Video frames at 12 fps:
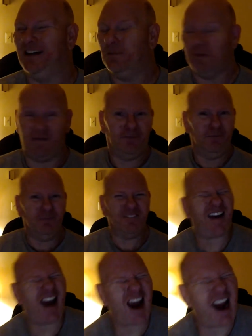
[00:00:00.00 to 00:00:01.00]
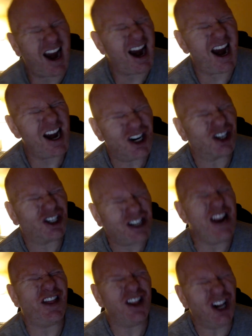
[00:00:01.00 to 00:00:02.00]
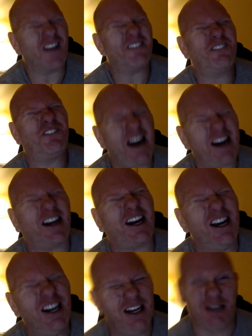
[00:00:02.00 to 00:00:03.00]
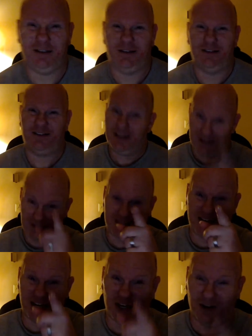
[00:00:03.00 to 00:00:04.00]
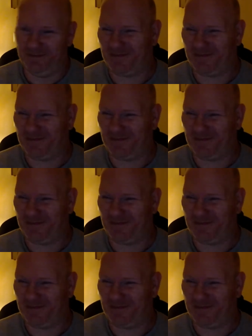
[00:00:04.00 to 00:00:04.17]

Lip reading: But man, your teeth look fake still.